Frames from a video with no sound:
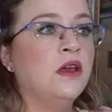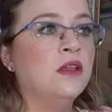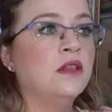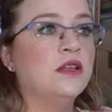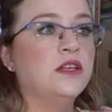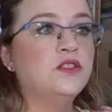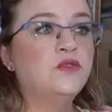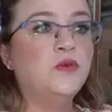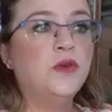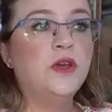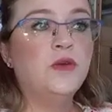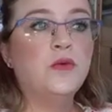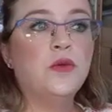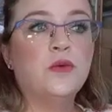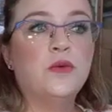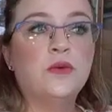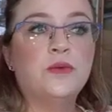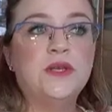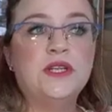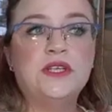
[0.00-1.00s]
This week we
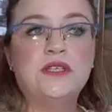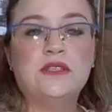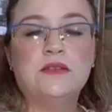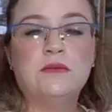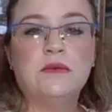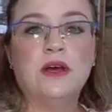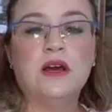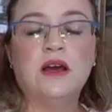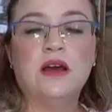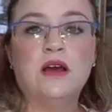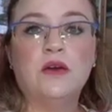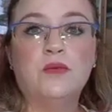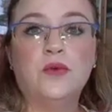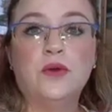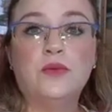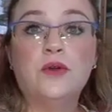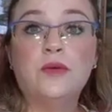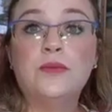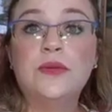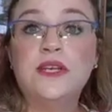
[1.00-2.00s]
will be
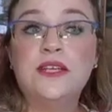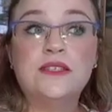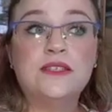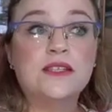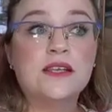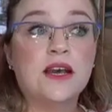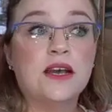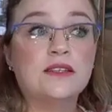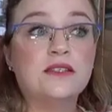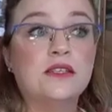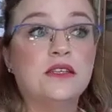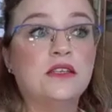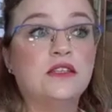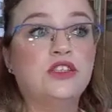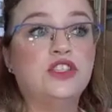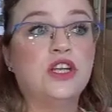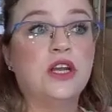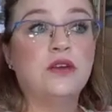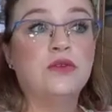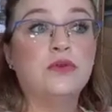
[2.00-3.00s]

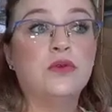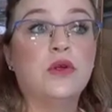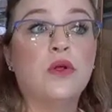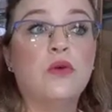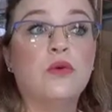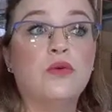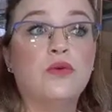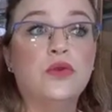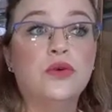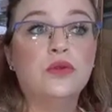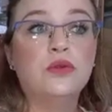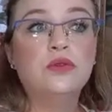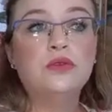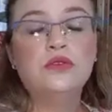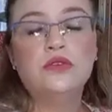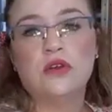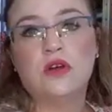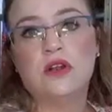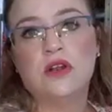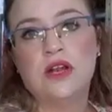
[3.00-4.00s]
discussing general
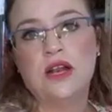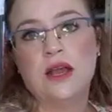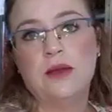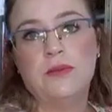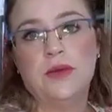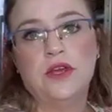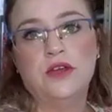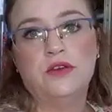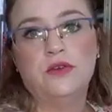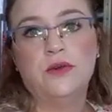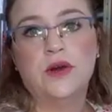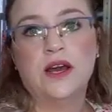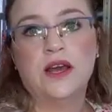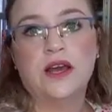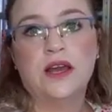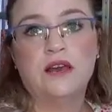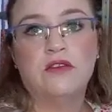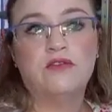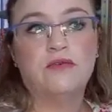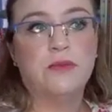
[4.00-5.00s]
rules on claiming
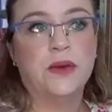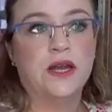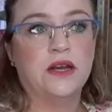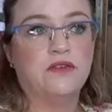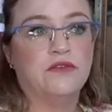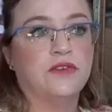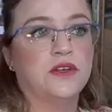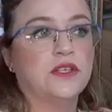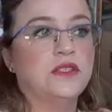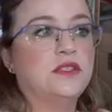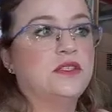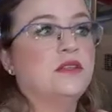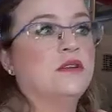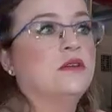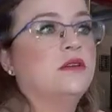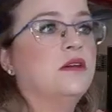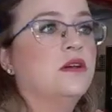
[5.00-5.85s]
UIF benefits.